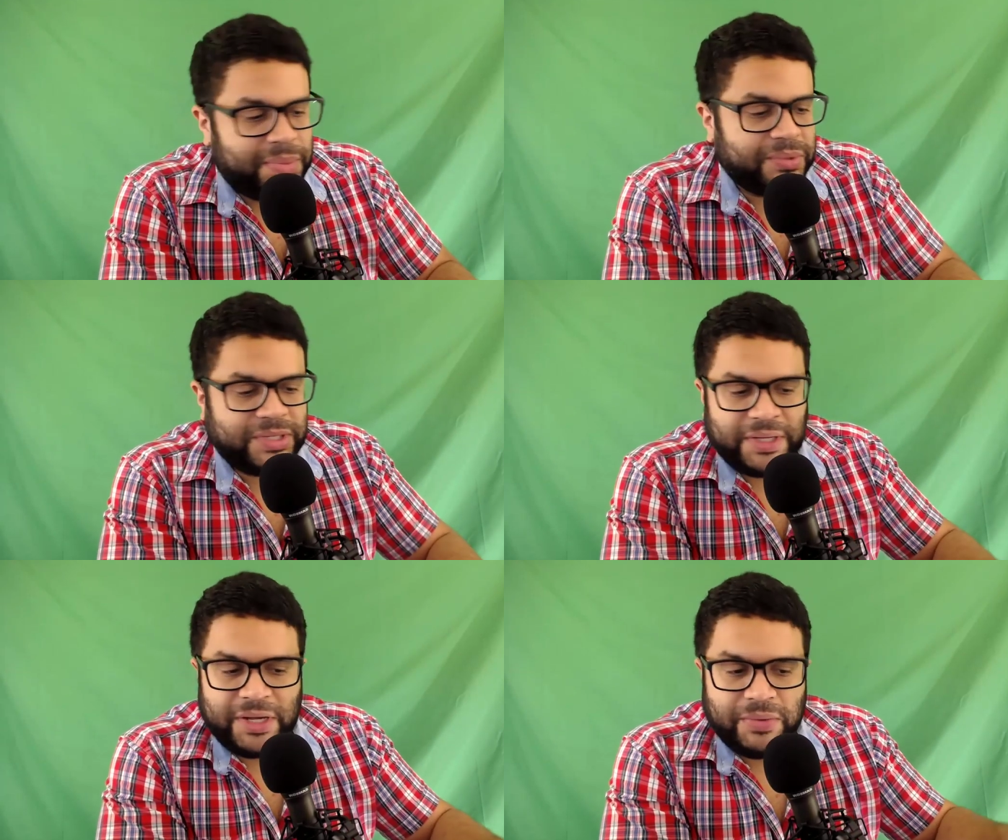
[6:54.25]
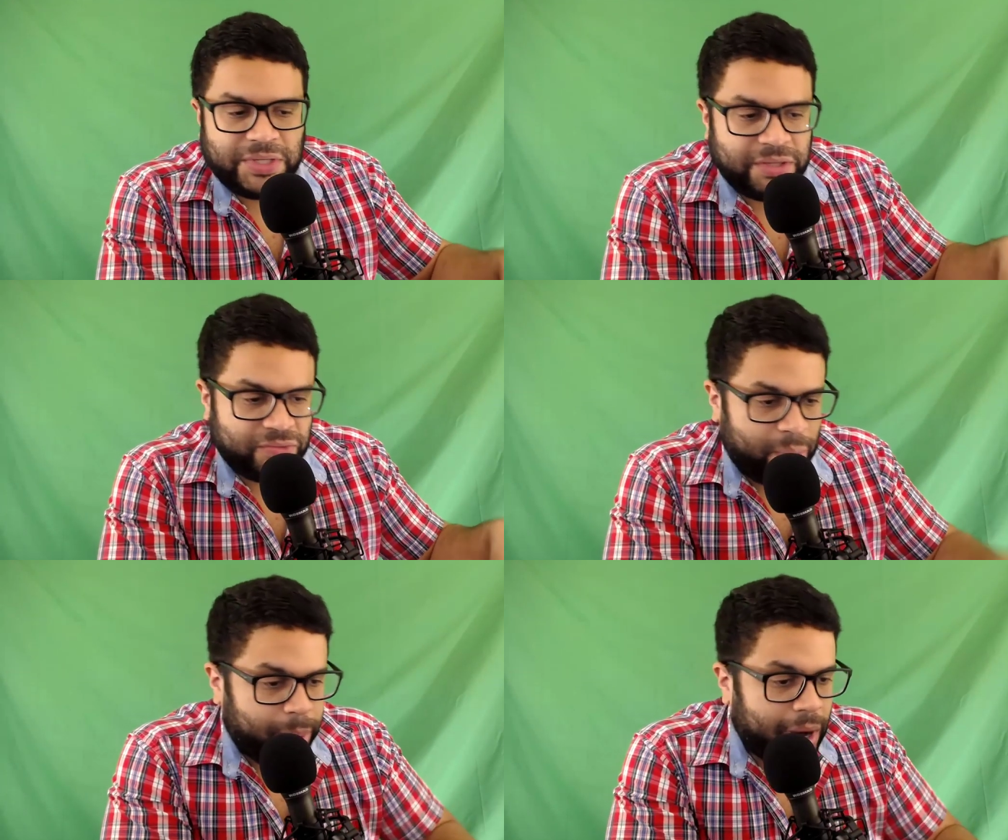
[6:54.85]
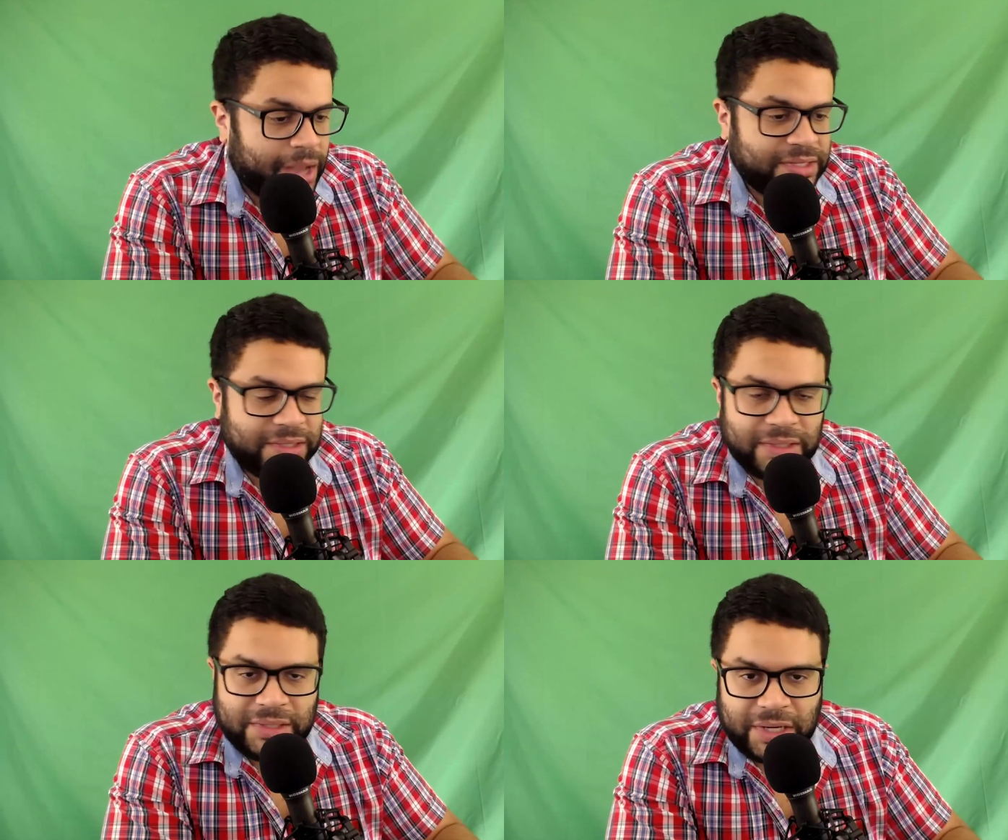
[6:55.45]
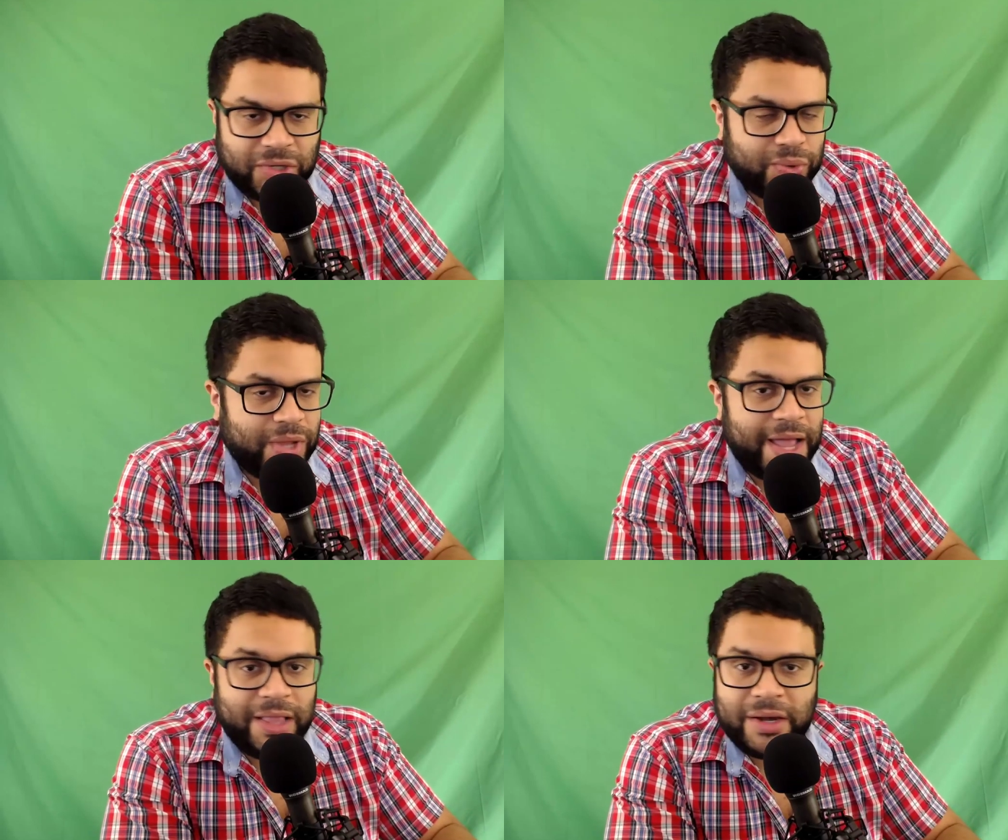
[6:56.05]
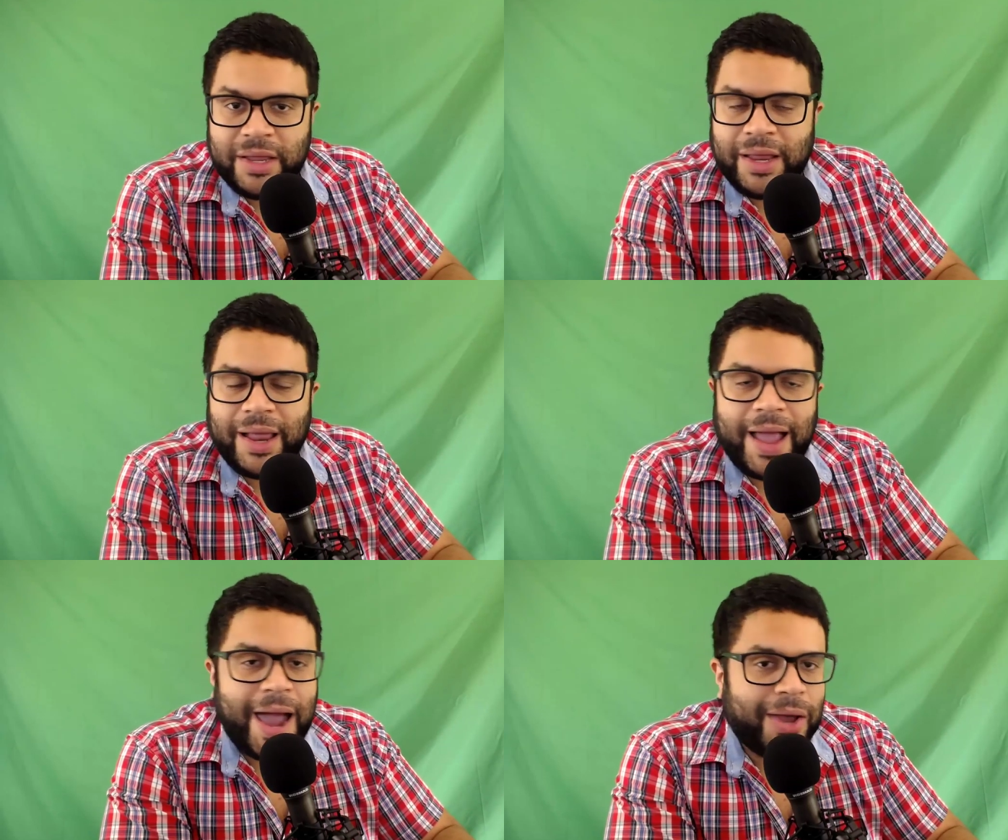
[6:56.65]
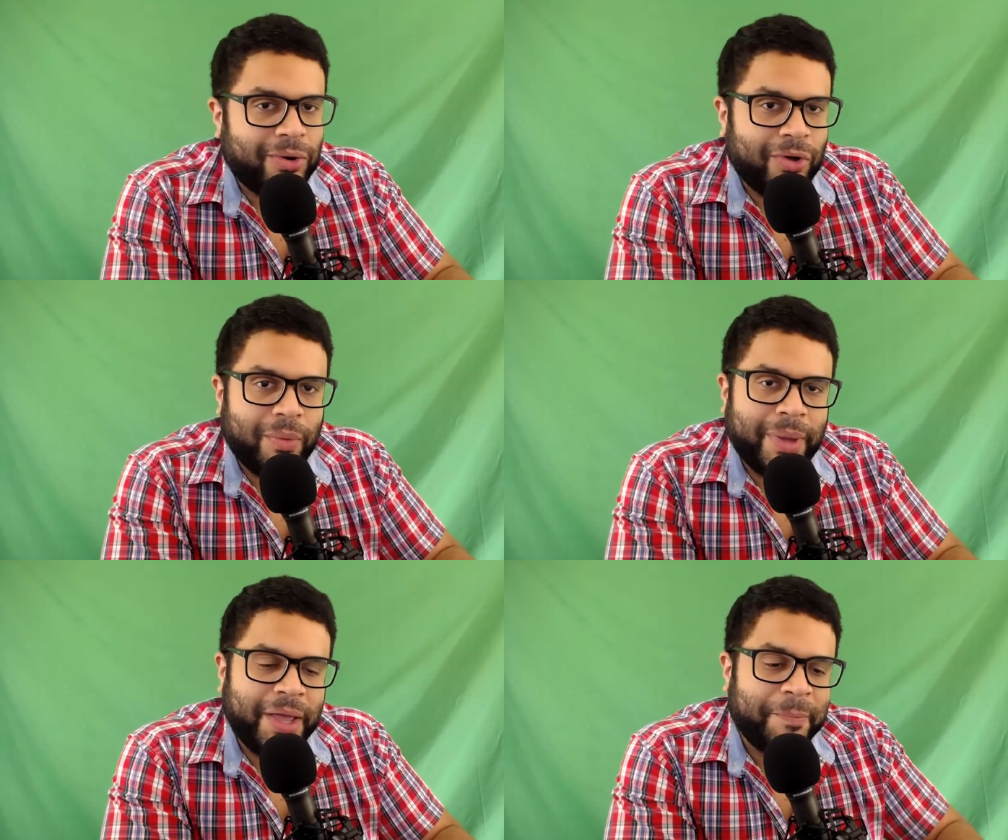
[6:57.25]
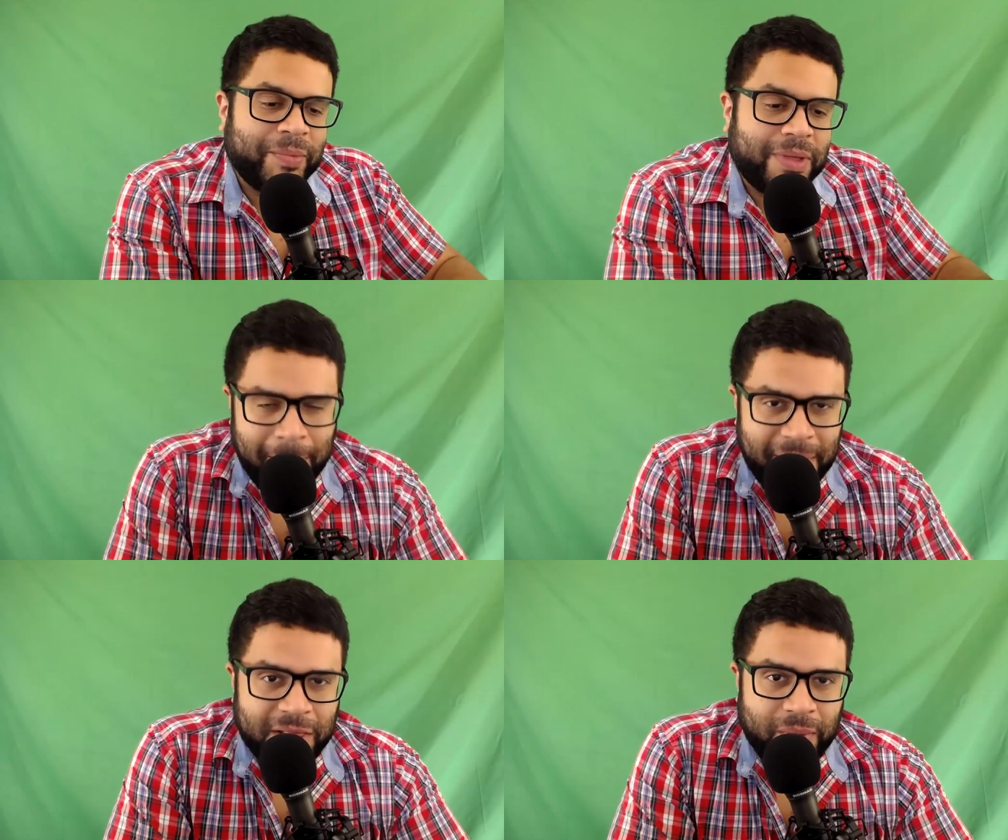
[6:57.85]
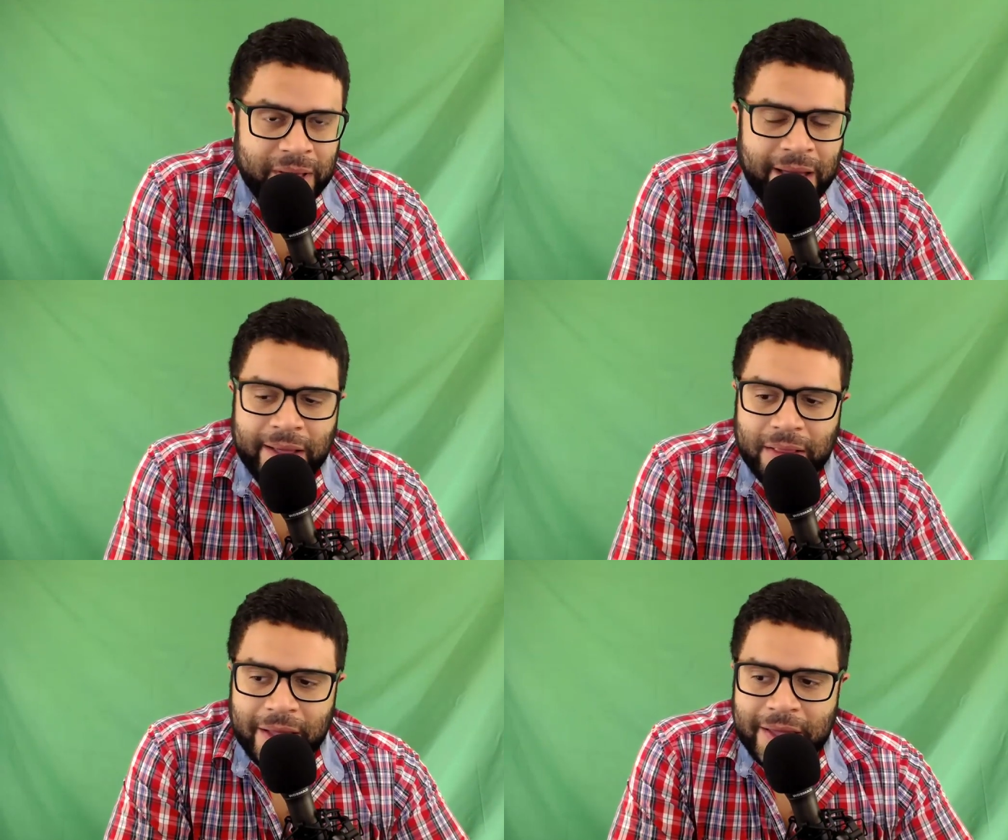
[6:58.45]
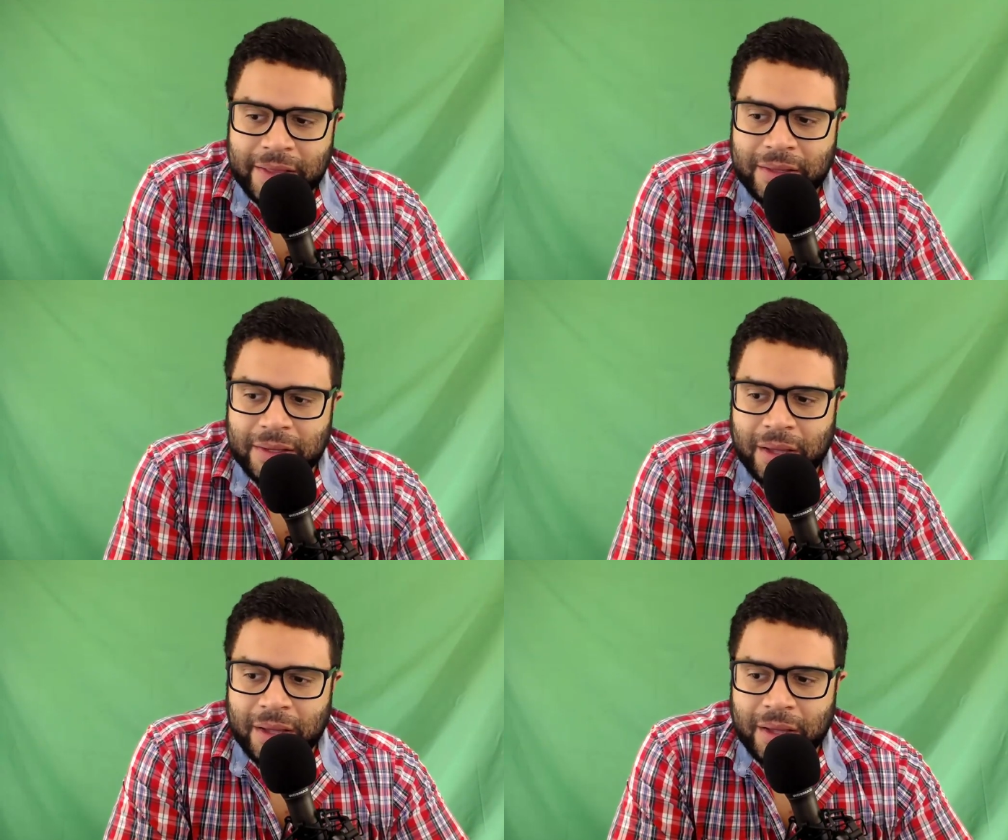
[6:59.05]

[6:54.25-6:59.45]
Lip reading: People saying that it was his repressed sexuality. I don't know, man. And by the way, I liked